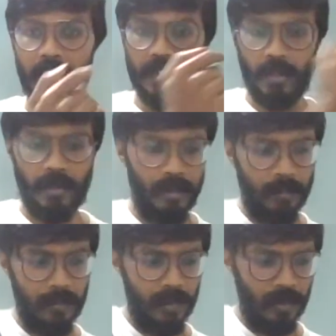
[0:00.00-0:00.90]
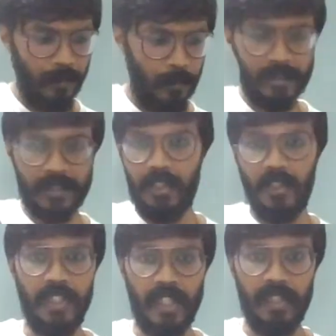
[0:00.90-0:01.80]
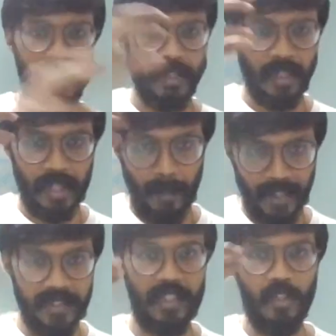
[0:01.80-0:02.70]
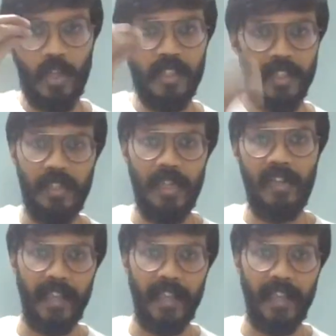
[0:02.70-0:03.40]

So books you are done and mindset you are done.